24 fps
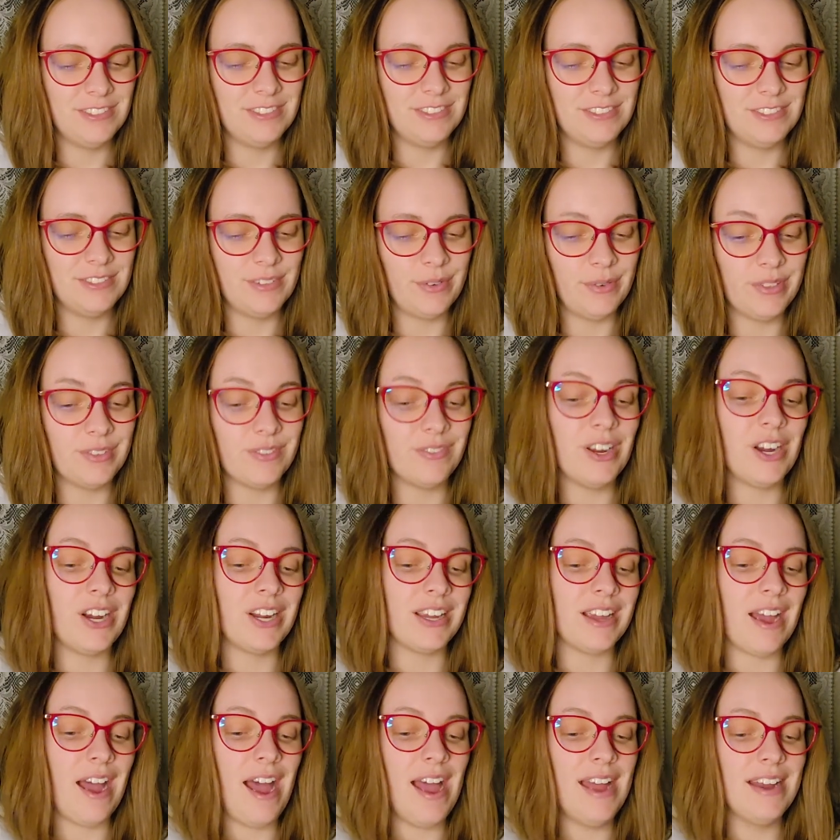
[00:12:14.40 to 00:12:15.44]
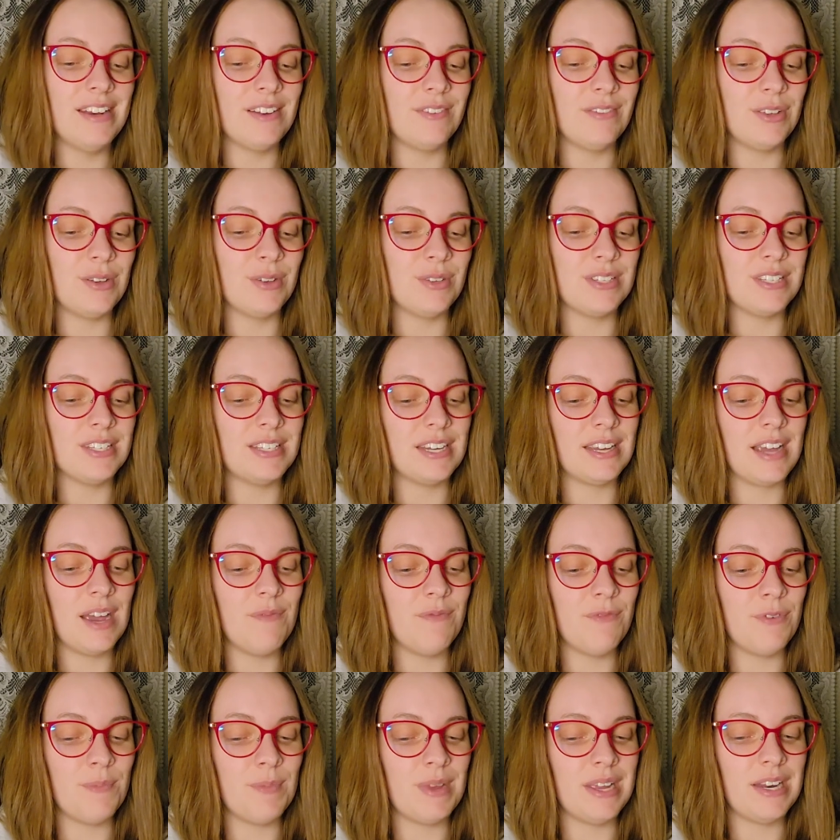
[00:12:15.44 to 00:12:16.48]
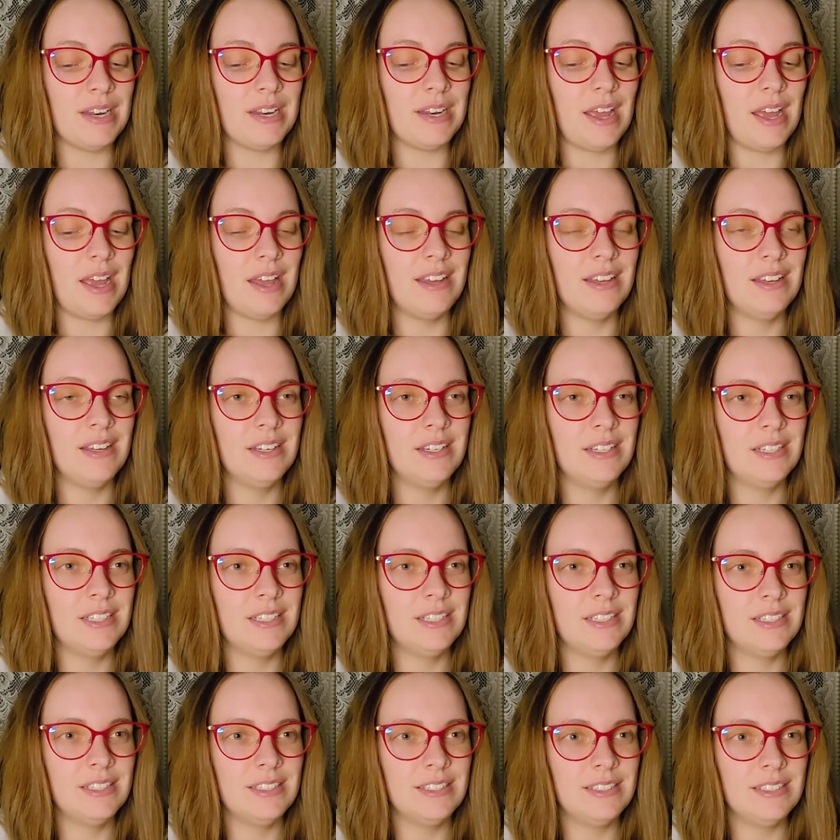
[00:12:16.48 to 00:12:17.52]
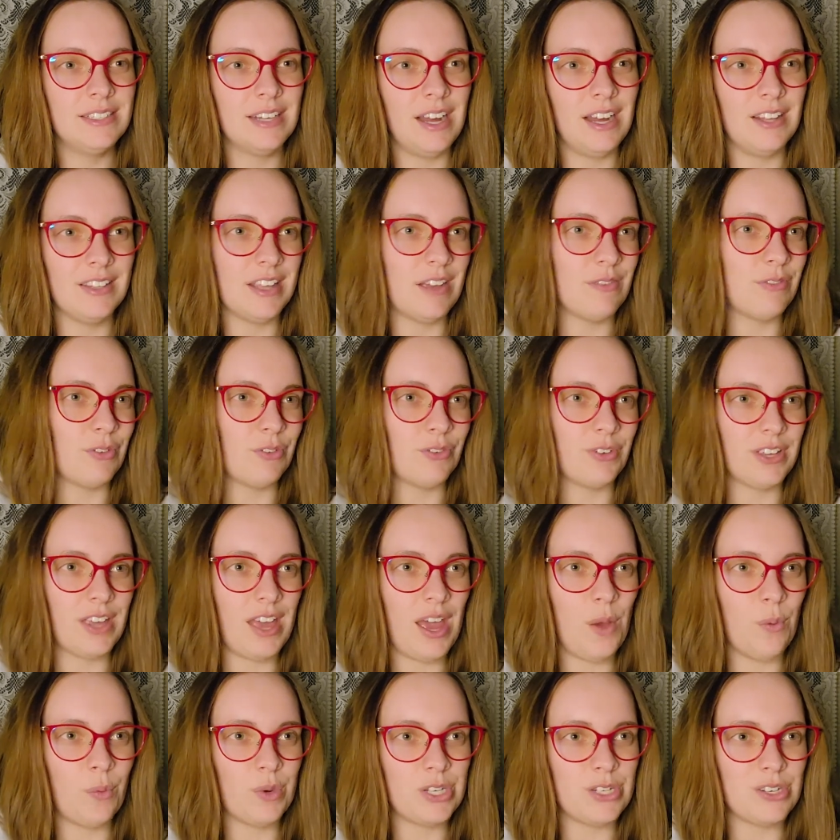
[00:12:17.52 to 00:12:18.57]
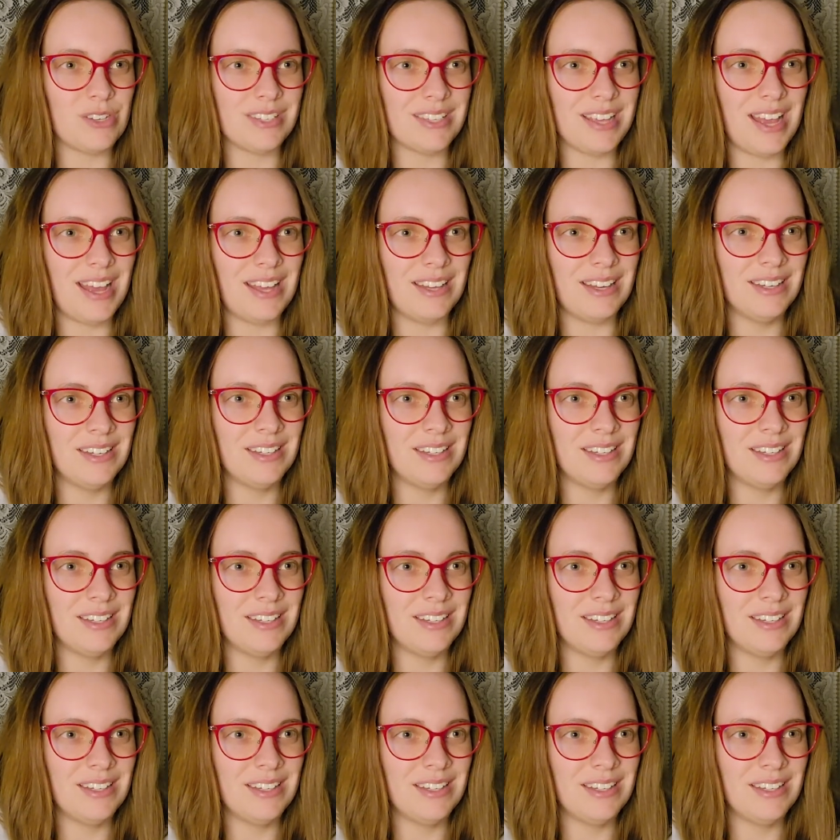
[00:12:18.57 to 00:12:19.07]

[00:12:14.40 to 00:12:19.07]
it was very kind of you to stick up for me today. I'll never forget what you said.